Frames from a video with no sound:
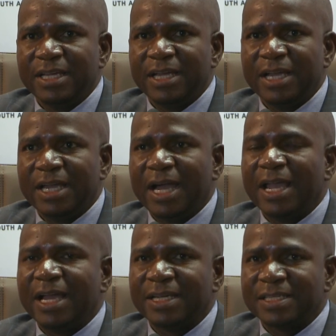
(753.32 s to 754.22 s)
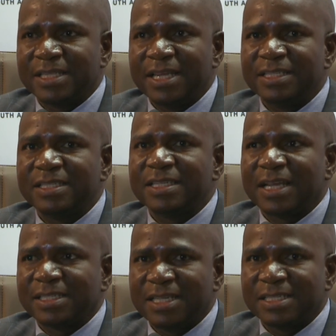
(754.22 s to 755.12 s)
I understand its
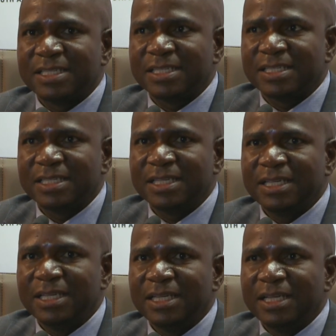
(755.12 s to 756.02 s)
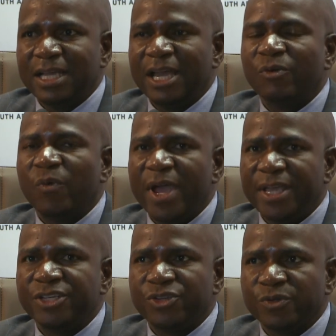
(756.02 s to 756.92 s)
successes and where
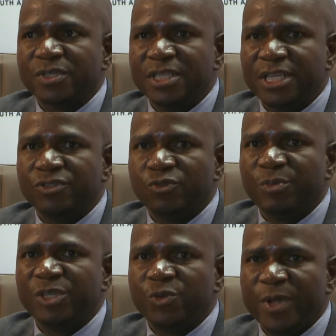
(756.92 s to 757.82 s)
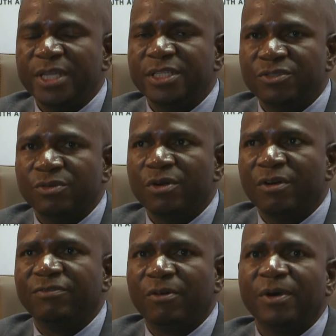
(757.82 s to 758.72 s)
issues need to be tweaked to
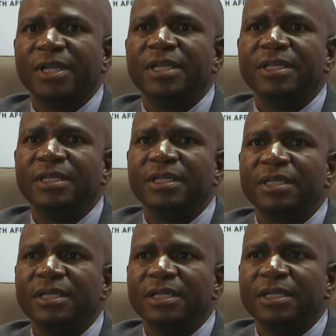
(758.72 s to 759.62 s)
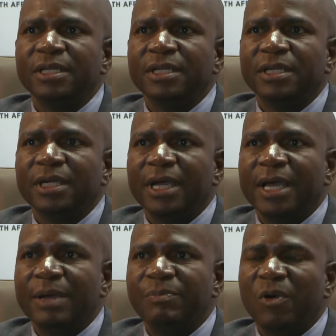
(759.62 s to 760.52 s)
go forward.
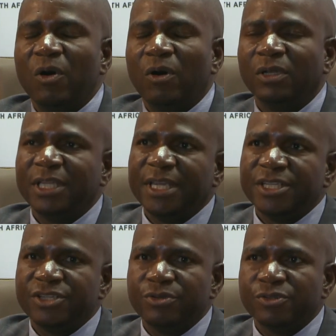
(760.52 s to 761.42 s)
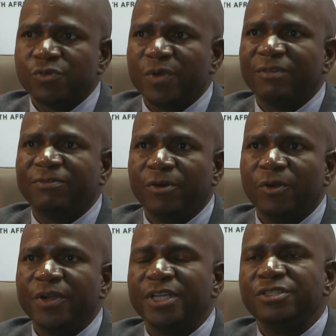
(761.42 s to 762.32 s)
All the issues will
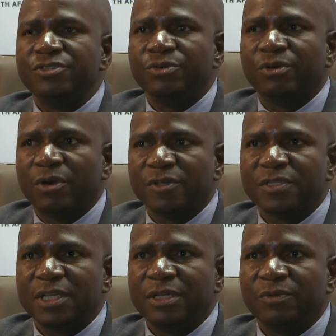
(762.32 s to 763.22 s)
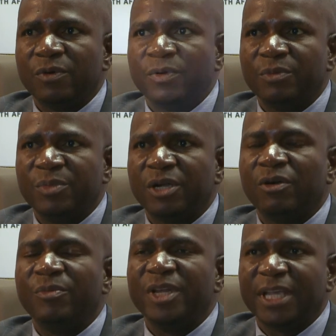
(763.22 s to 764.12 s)
follow in due course and we will be
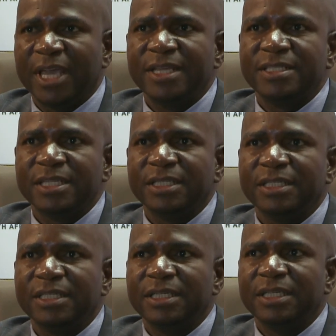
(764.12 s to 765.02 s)
communicating.